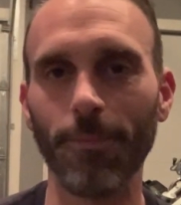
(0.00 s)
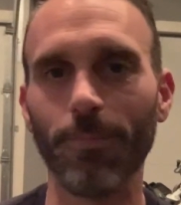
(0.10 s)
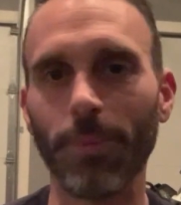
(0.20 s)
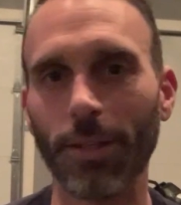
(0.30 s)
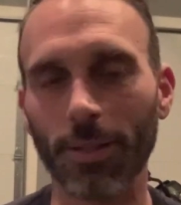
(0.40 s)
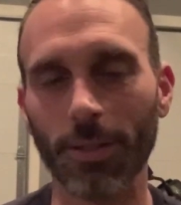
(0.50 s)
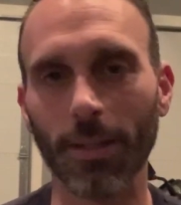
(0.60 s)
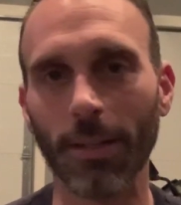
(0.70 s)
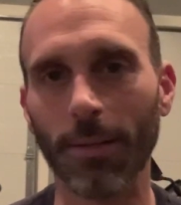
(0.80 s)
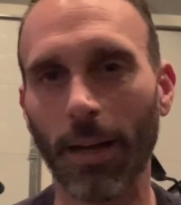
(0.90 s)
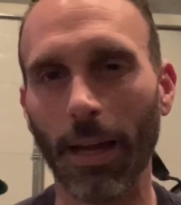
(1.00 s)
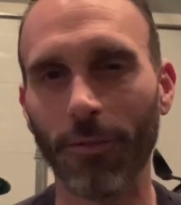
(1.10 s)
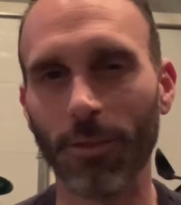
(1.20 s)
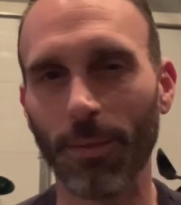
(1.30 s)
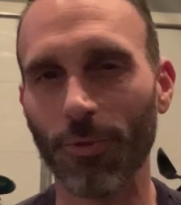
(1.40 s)
because I have
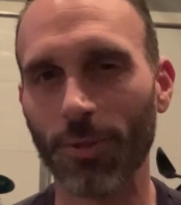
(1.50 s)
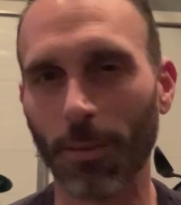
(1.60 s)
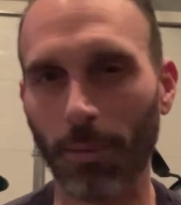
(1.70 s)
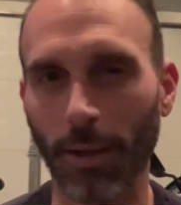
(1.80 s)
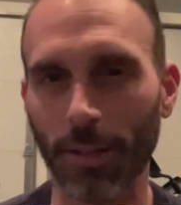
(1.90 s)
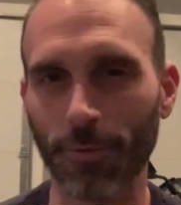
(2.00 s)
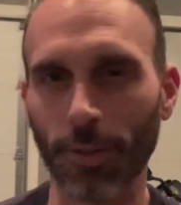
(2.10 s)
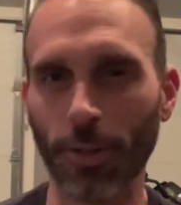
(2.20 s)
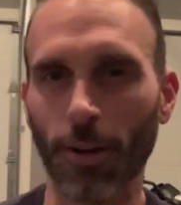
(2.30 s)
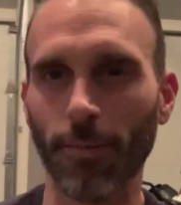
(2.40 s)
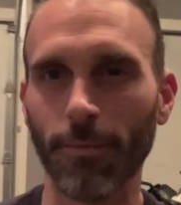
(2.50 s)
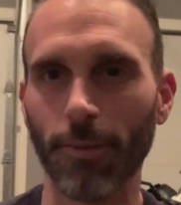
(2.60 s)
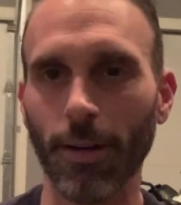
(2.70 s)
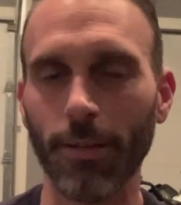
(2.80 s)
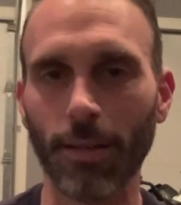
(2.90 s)
some interesting plans for the car. All
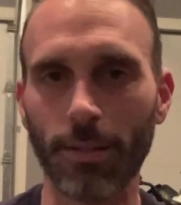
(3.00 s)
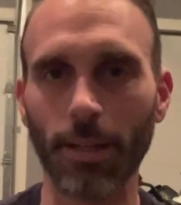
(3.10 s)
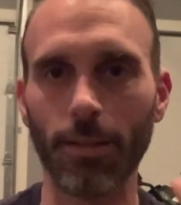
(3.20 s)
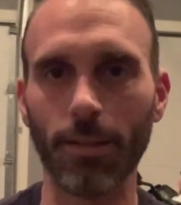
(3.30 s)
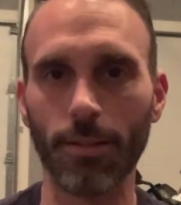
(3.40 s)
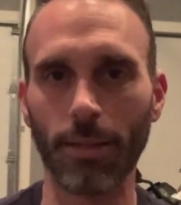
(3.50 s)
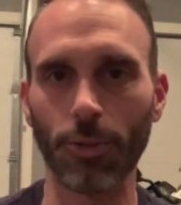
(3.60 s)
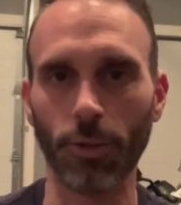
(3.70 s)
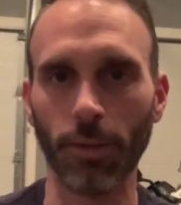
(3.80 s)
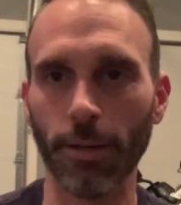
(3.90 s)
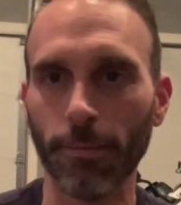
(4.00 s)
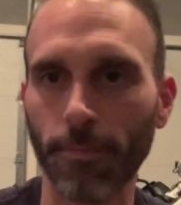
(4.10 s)
right, that's it. Catch y'all later.